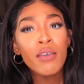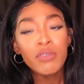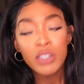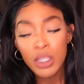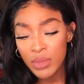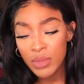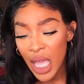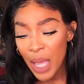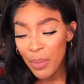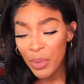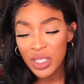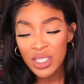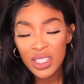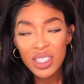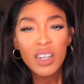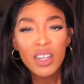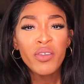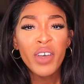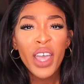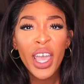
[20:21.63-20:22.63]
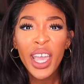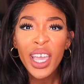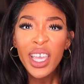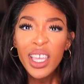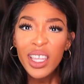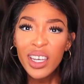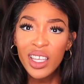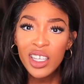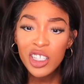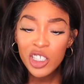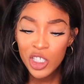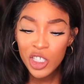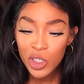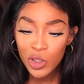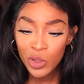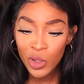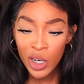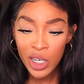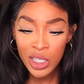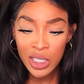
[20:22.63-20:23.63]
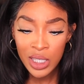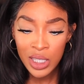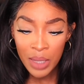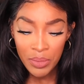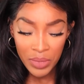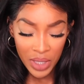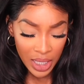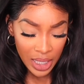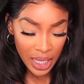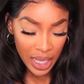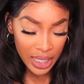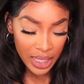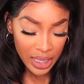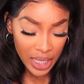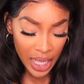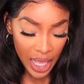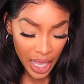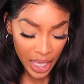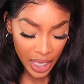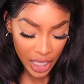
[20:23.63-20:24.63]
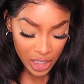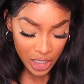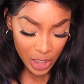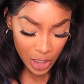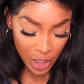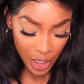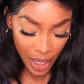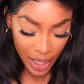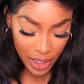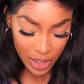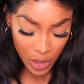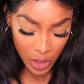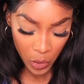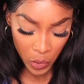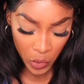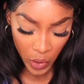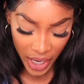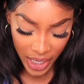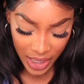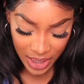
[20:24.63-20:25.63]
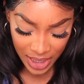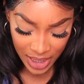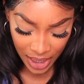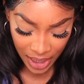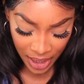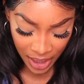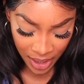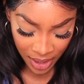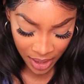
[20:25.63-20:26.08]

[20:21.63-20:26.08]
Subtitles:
have some type of self-hate issue or something like that. Is crazy.